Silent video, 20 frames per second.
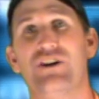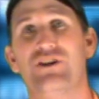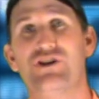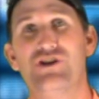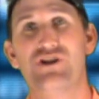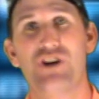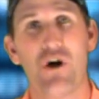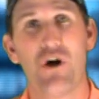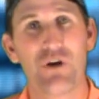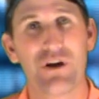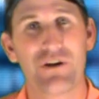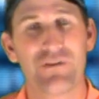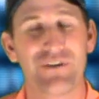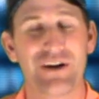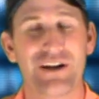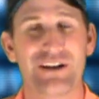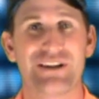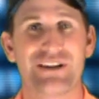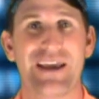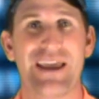
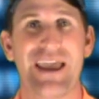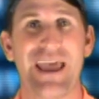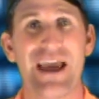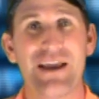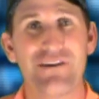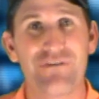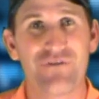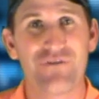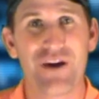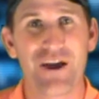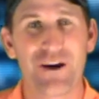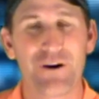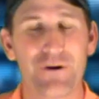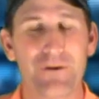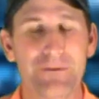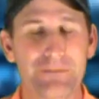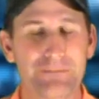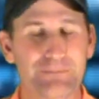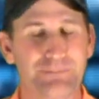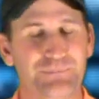Djokovic and
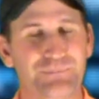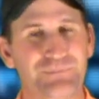Federer.